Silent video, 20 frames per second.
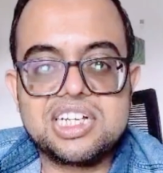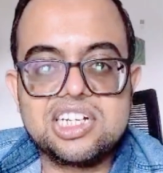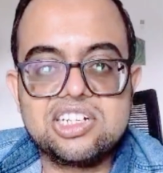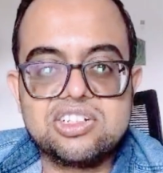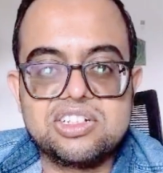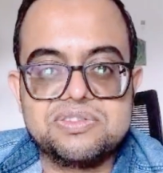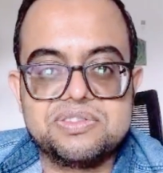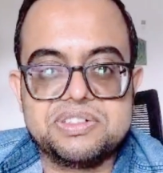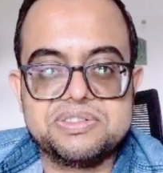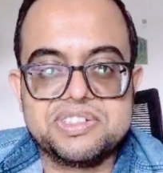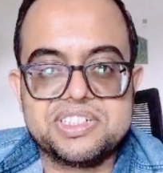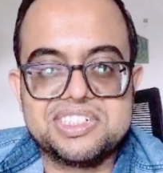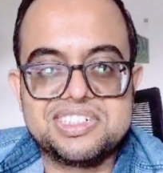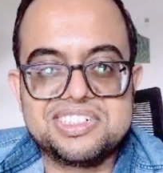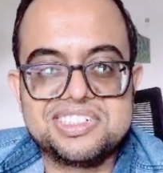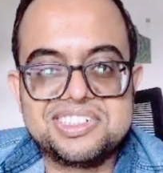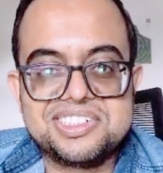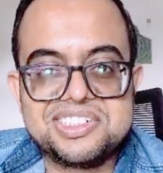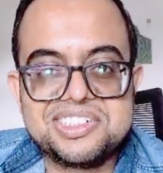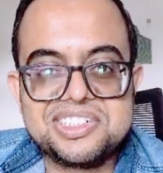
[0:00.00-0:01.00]
Hello everyone.
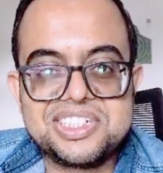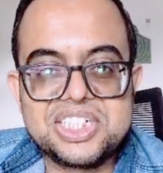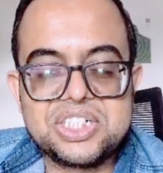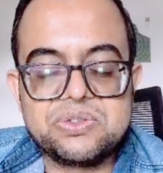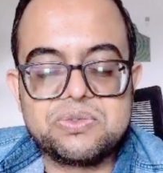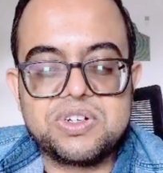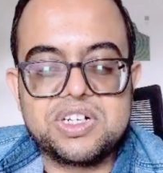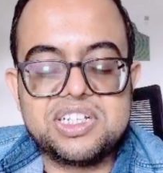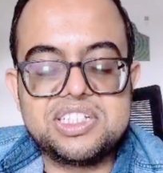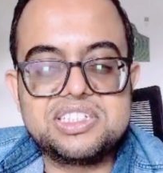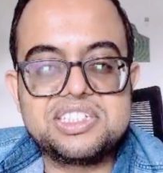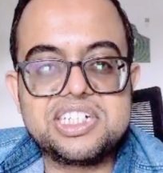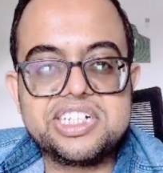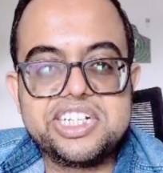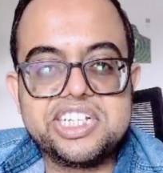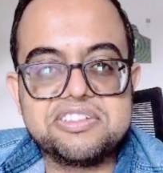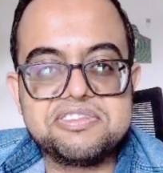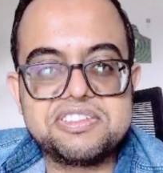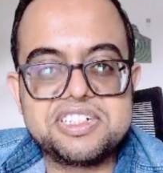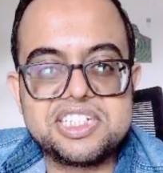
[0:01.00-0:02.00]
What is the
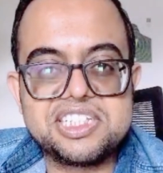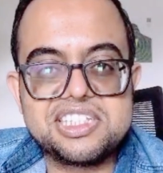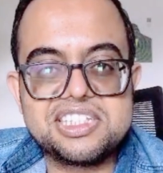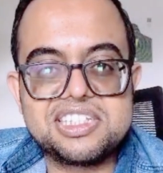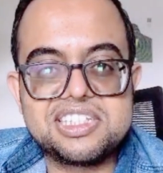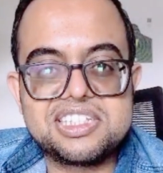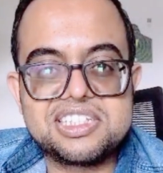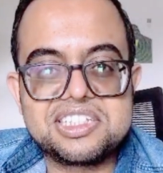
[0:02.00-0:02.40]
difference